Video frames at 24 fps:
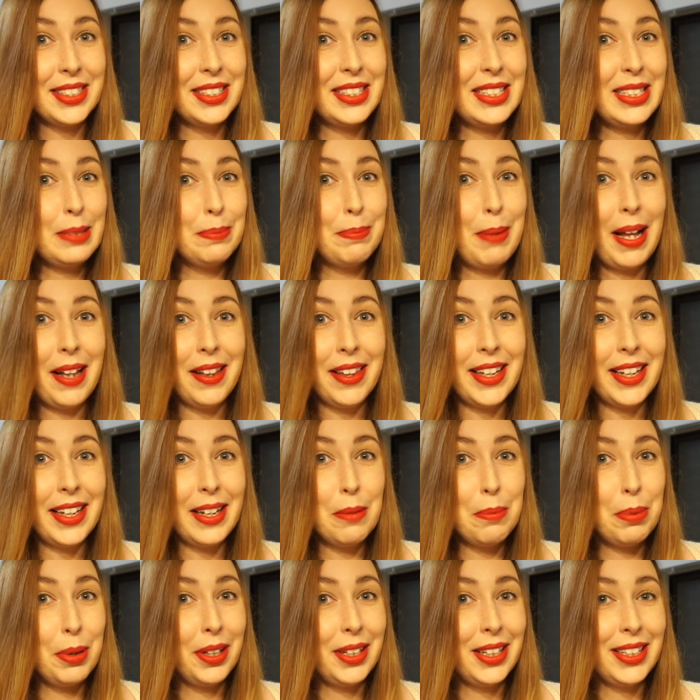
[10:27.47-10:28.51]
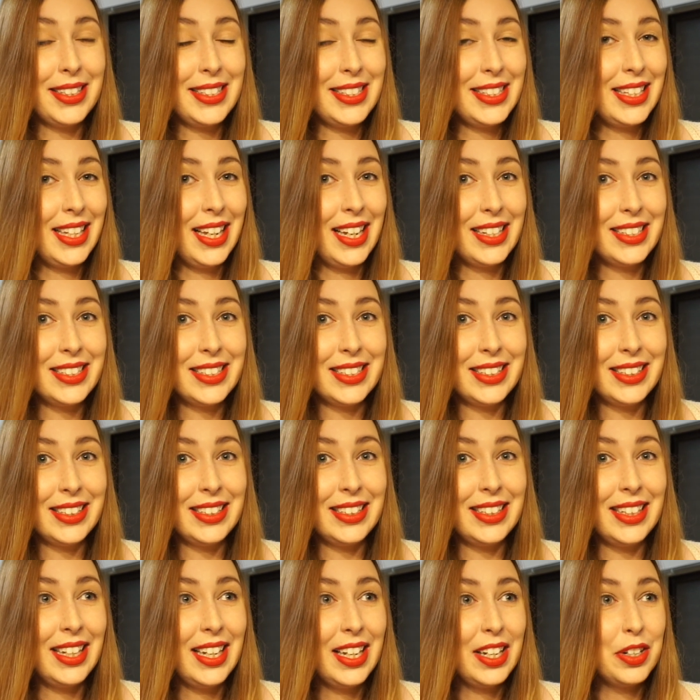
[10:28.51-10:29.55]
Spelling,
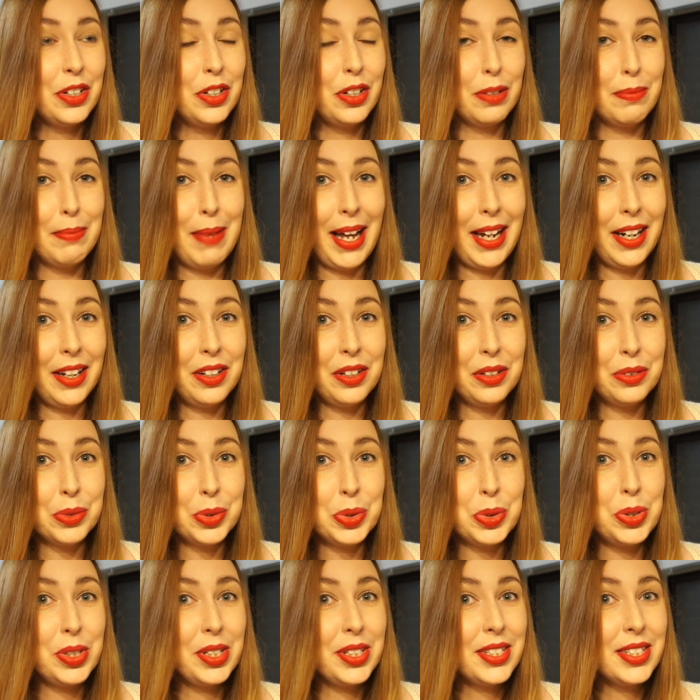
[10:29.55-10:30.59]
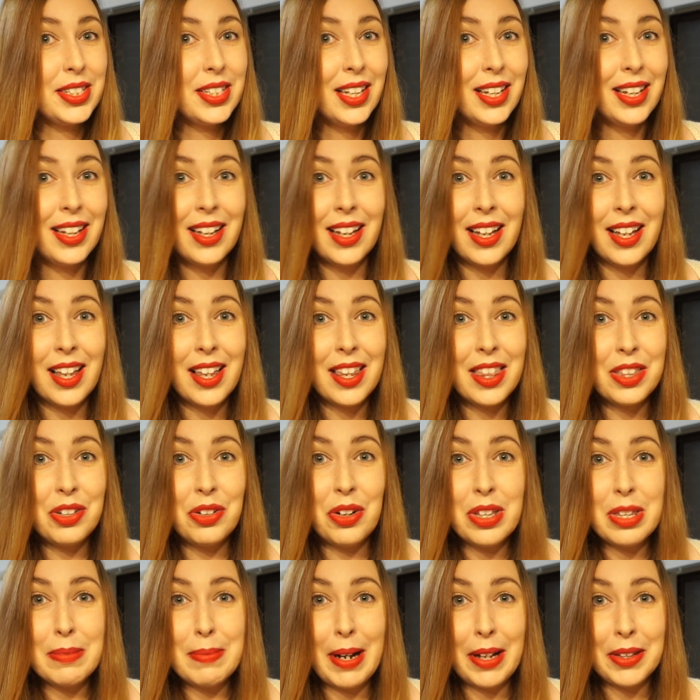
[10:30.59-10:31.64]
pronunciation, grammatical rules, throw
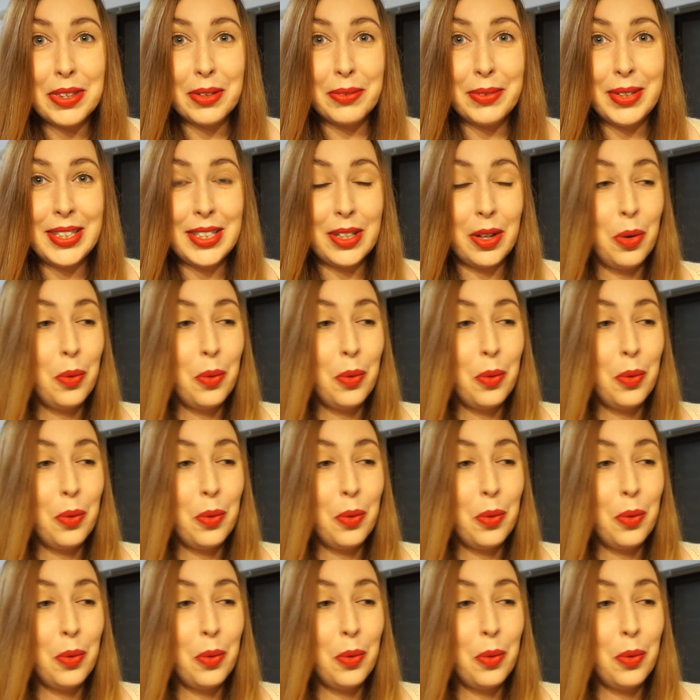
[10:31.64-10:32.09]
them out the window.